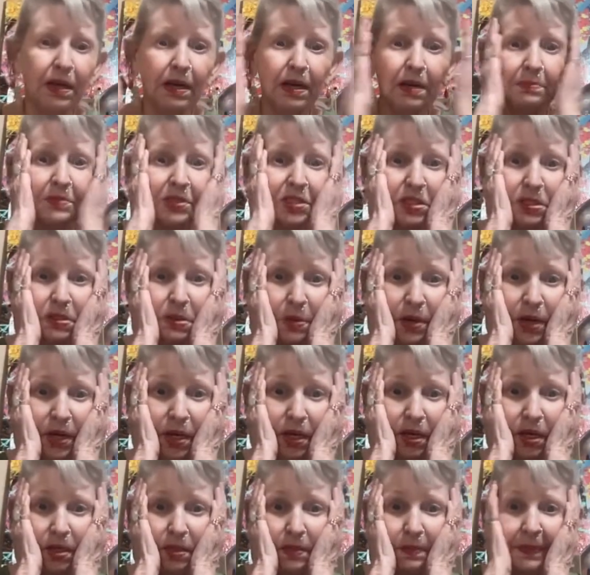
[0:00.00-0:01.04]
I'm just
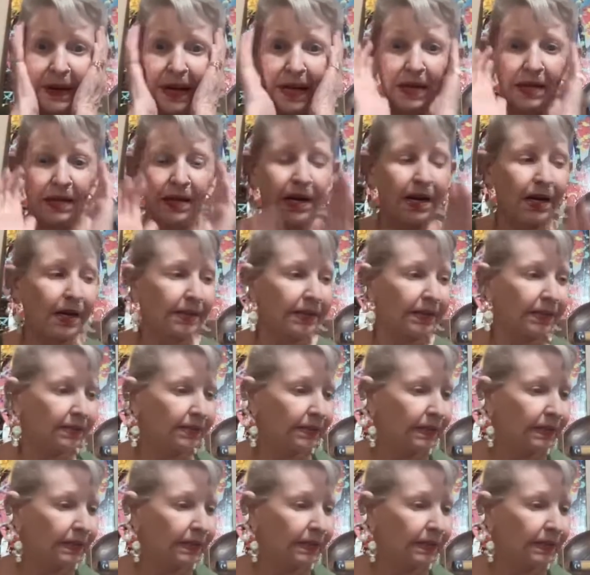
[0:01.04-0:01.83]
going, oh my God.